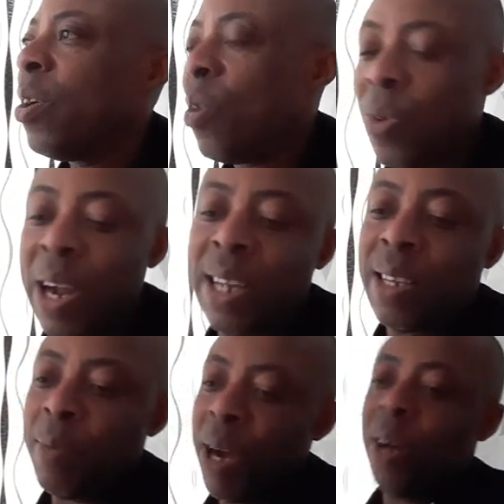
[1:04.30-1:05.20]
Onwanga
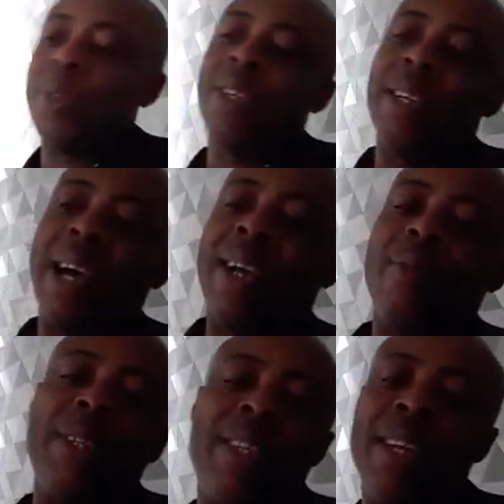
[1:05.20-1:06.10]
Sabah said that
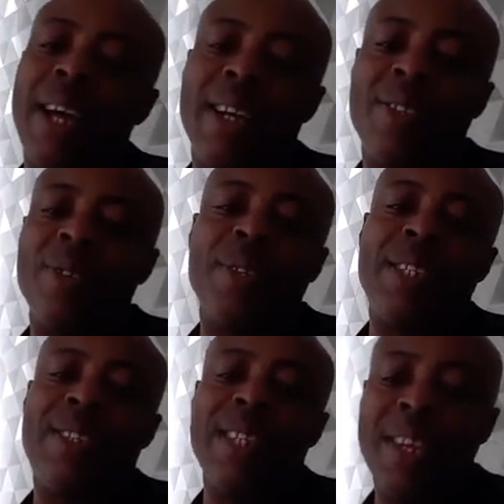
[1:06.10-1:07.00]
Kelvin Taylor is not
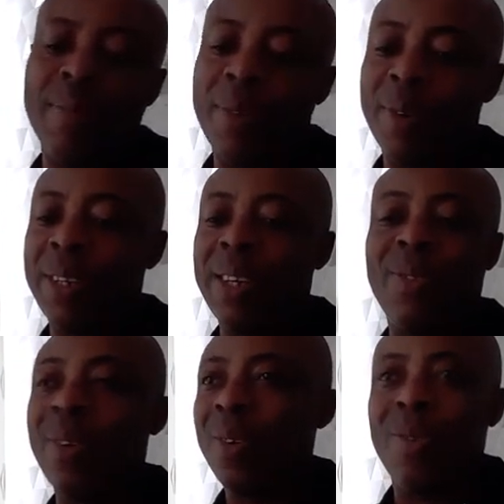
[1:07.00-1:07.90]
his name or
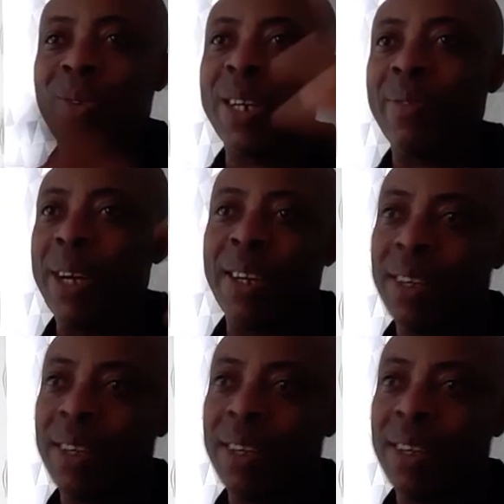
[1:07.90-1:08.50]
whatever.